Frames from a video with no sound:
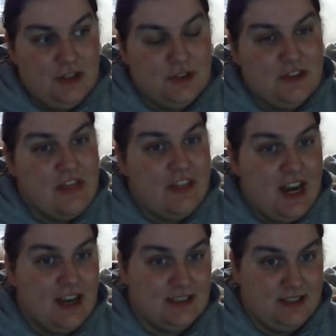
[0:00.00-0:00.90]
So then the
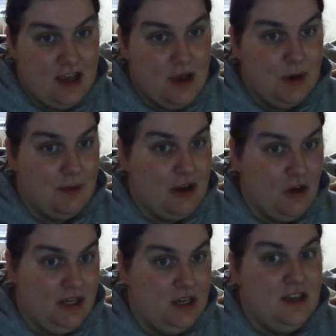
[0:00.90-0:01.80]
next day when I went
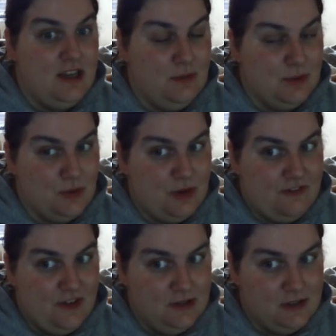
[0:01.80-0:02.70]
on it, it was already
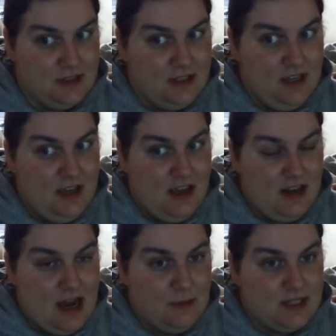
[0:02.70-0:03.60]
filled and
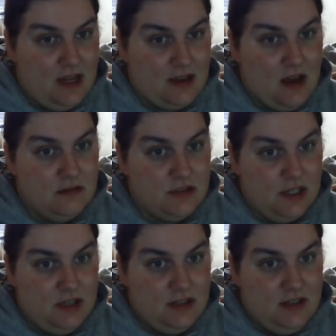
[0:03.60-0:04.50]
I was like, oh
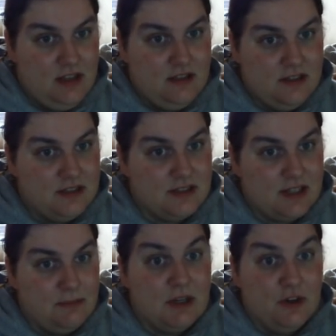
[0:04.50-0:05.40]
shit, this isn't
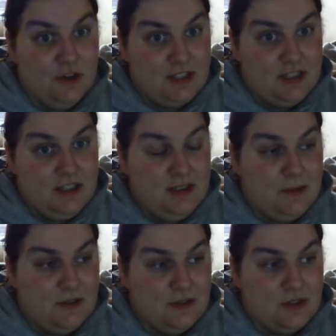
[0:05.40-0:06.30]
going to be good
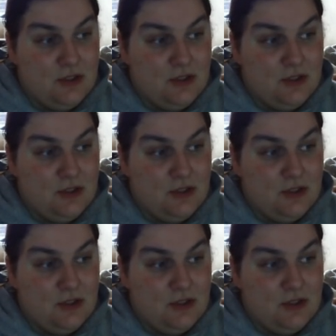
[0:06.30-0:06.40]
because